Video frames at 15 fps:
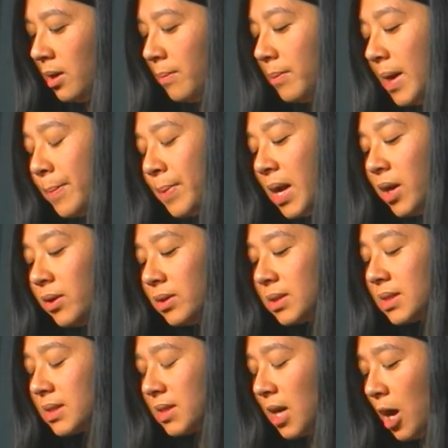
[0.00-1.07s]
My
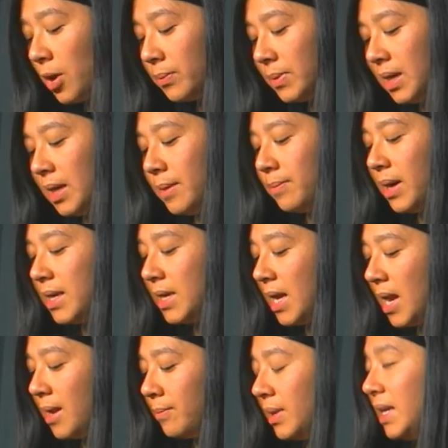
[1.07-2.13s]
parents tell me my
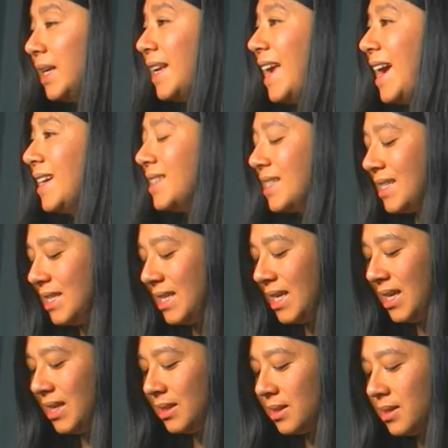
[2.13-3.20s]
name in
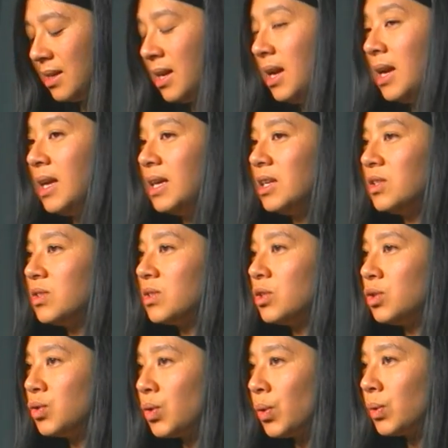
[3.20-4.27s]
Cantonese is
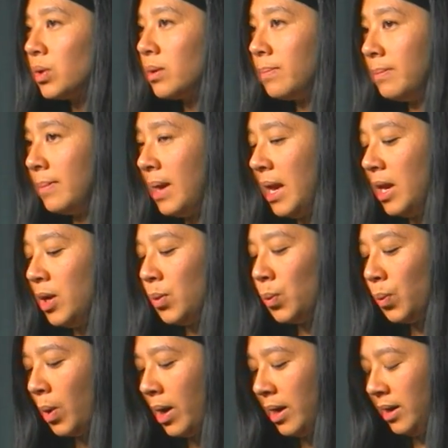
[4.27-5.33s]
Juk Mei
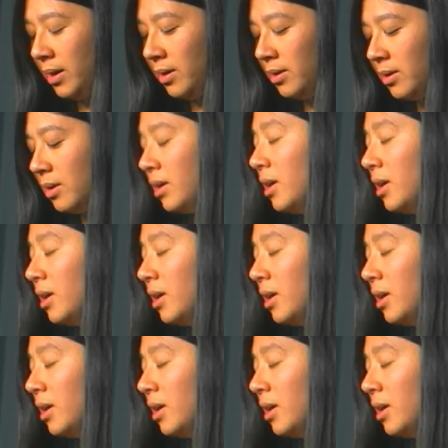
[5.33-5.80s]
Wai.